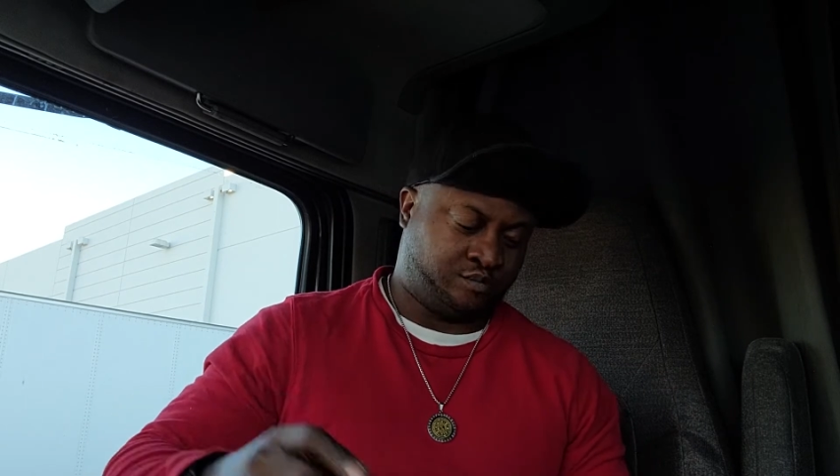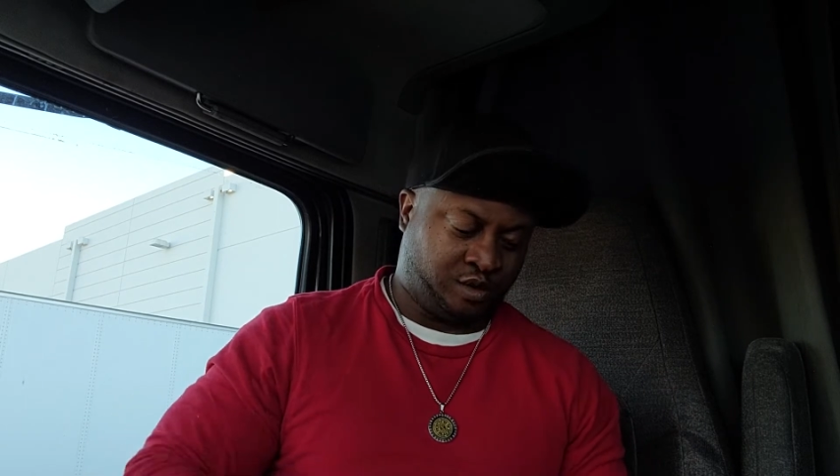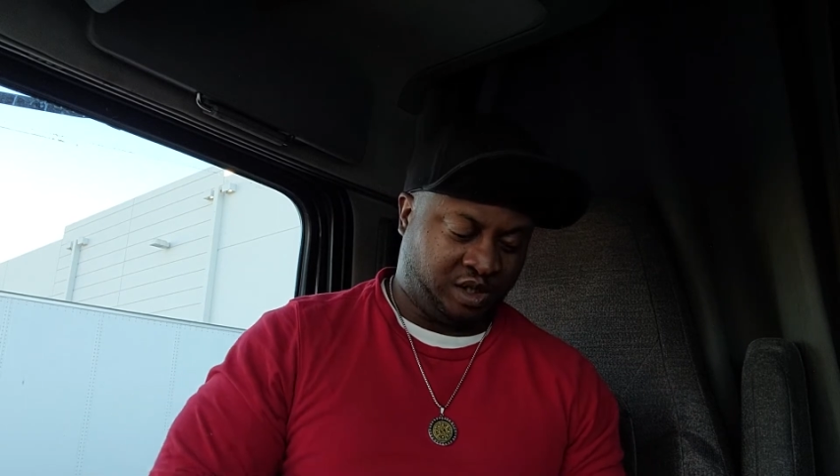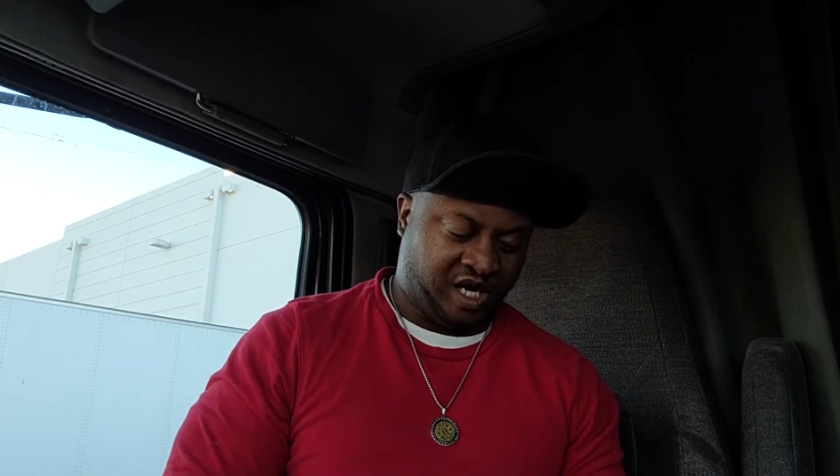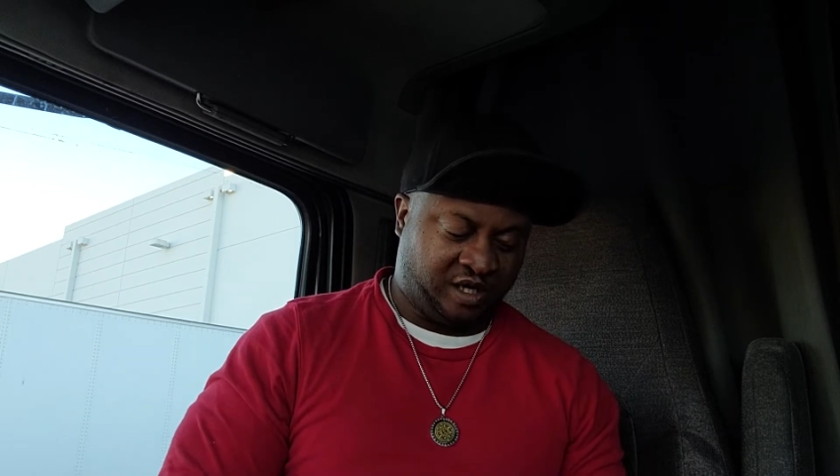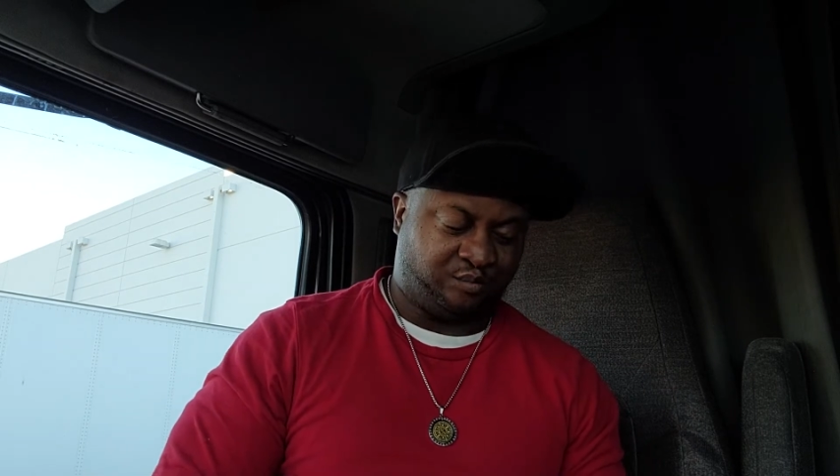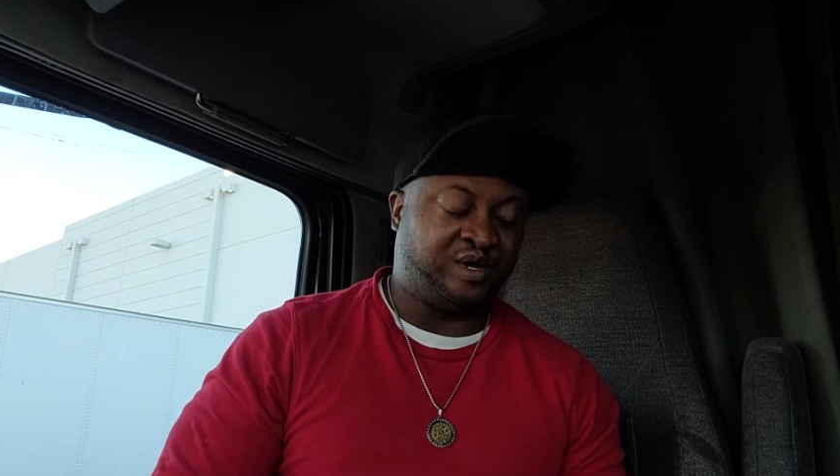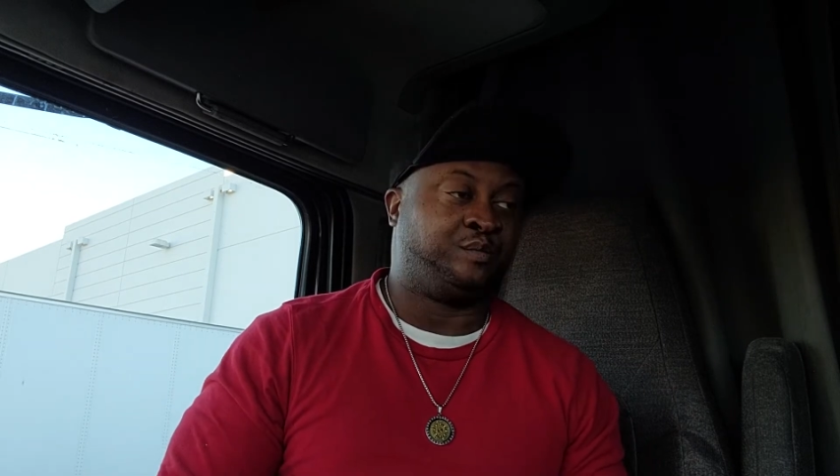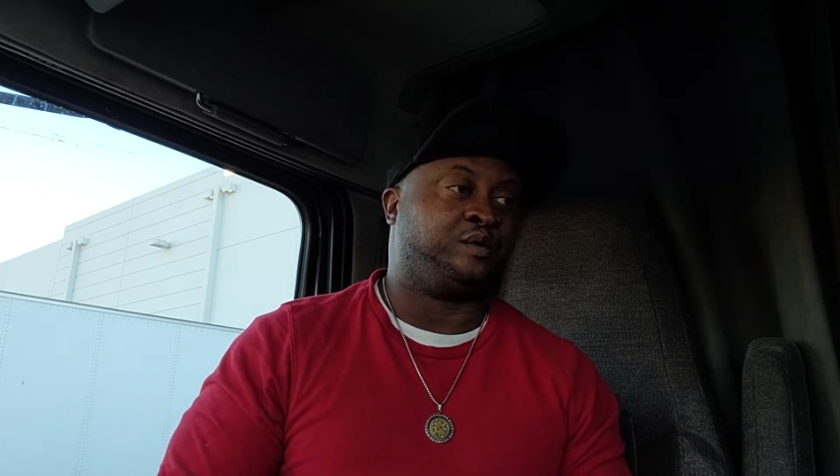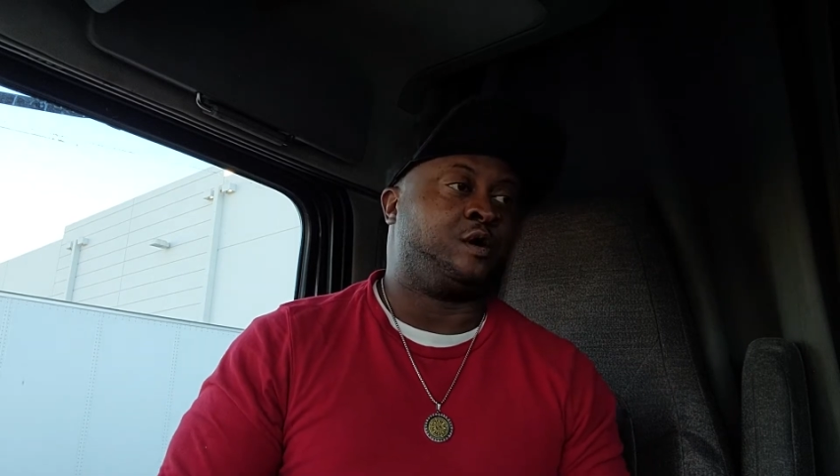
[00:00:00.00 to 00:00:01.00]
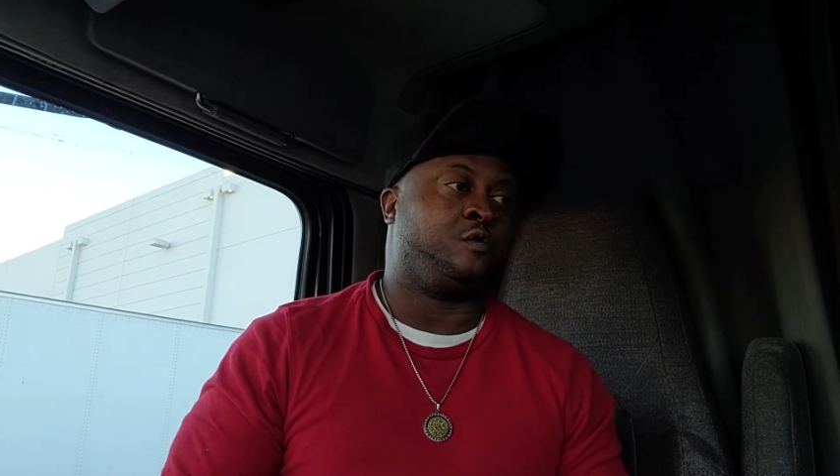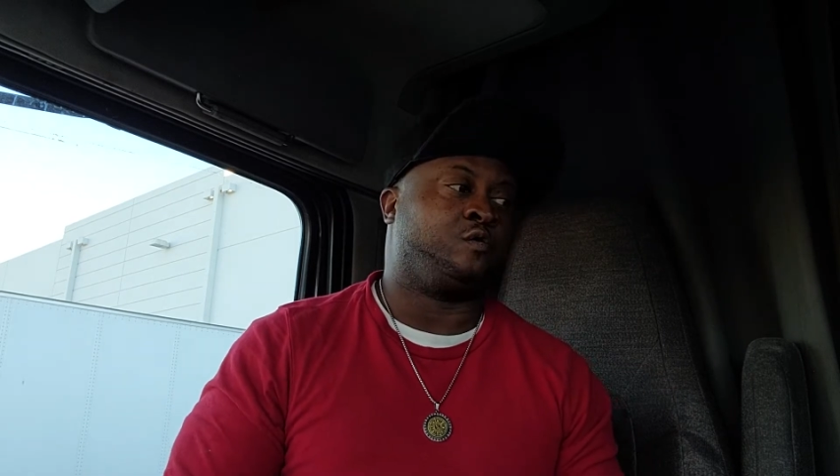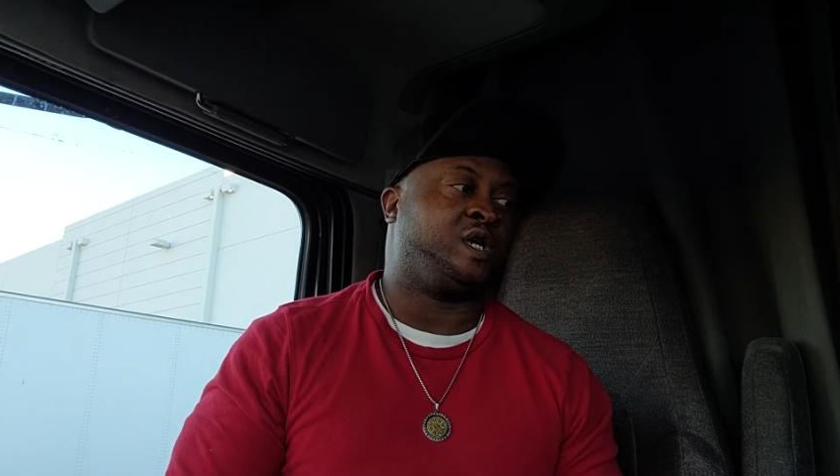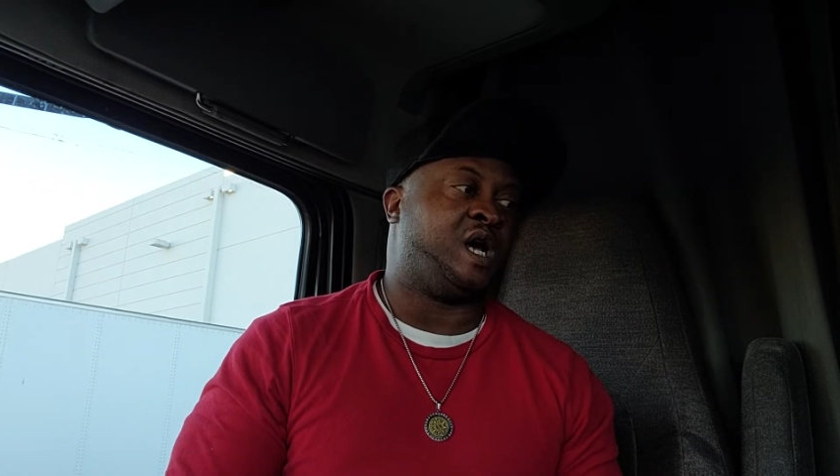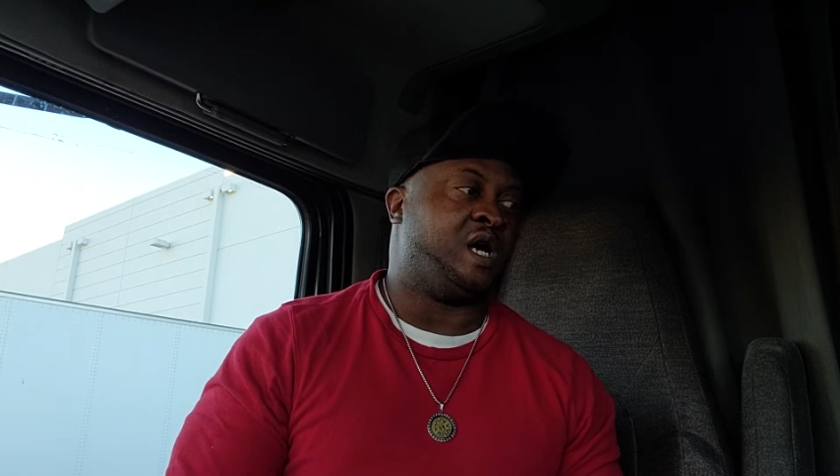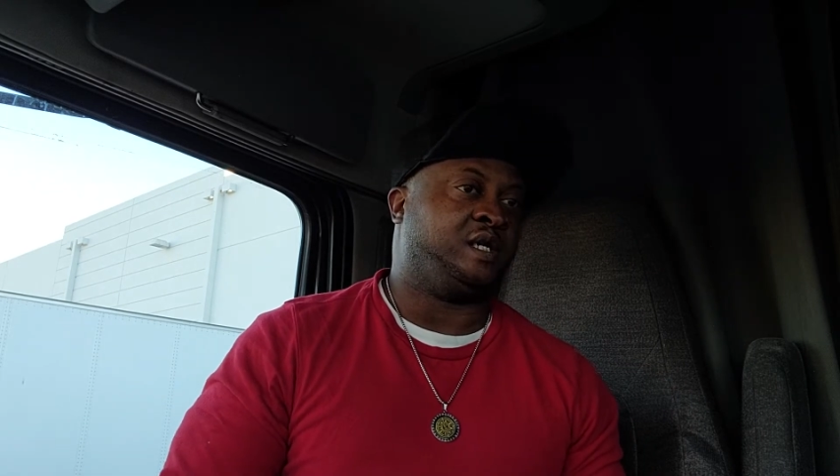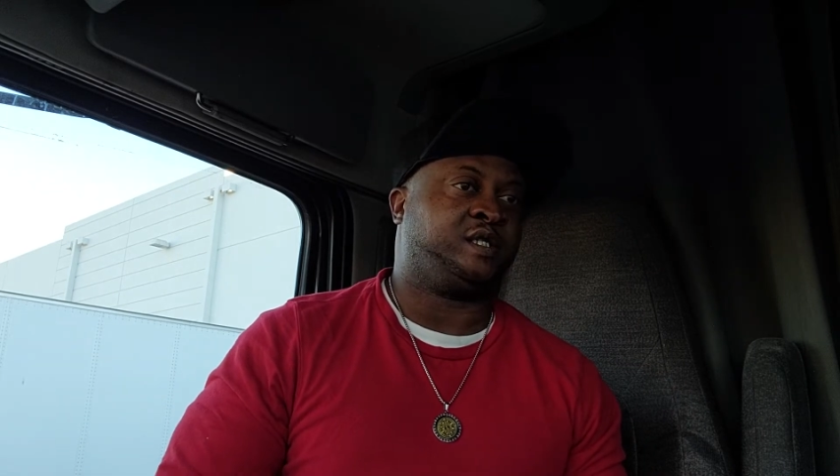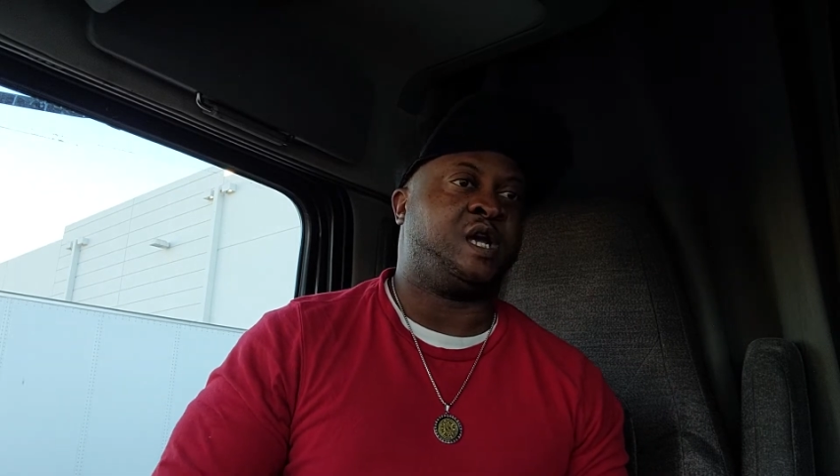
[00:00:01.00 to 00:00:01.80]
a lot of people don't realize.